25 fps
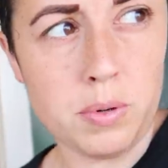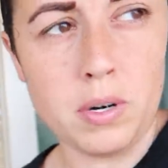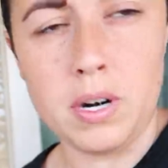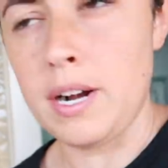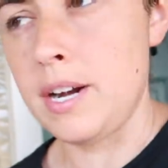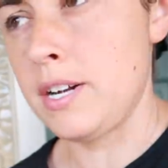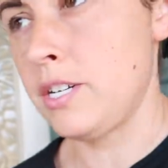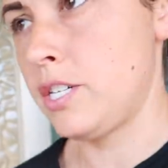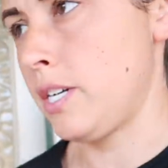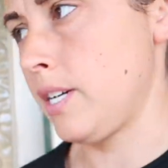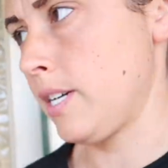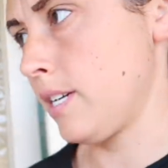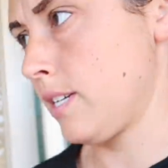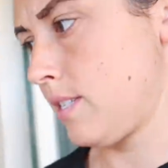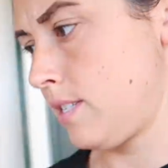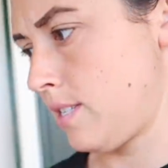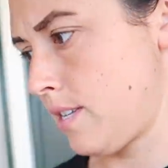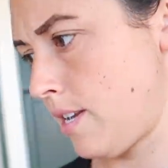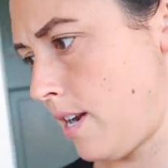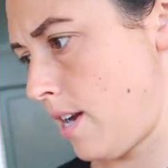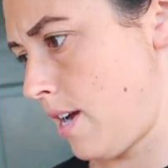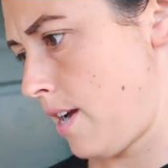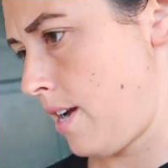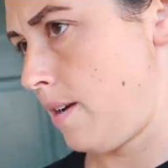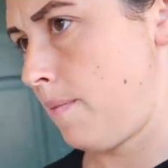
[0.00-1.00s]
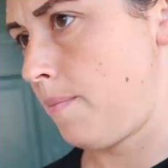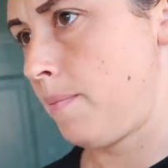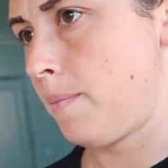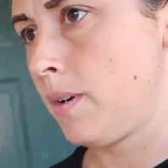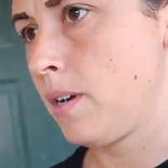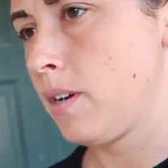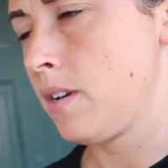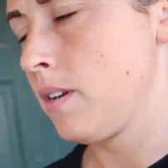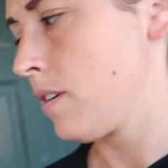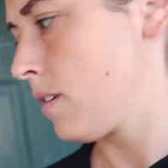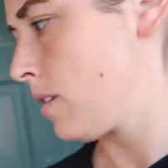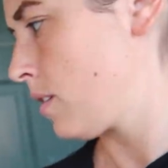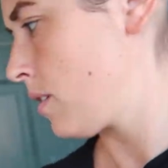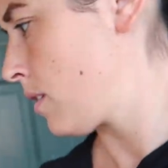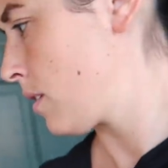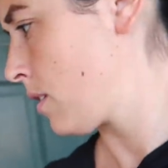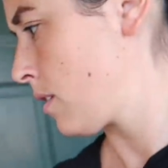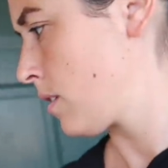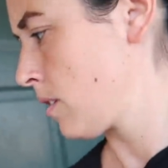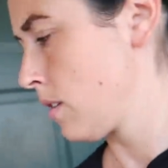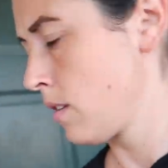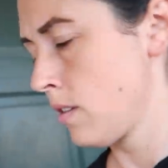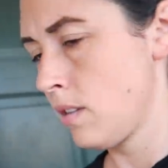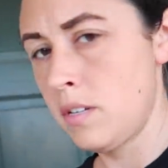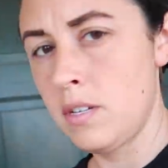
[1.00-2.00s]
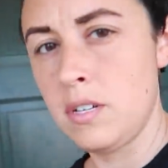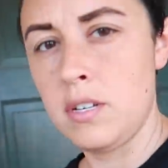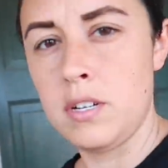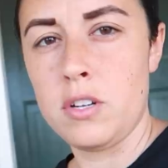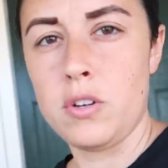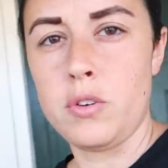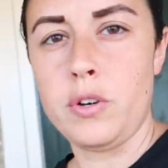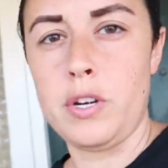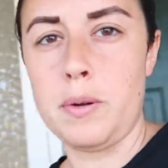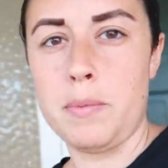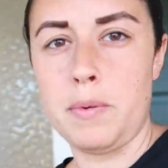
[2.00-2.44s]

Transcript: projects that I am going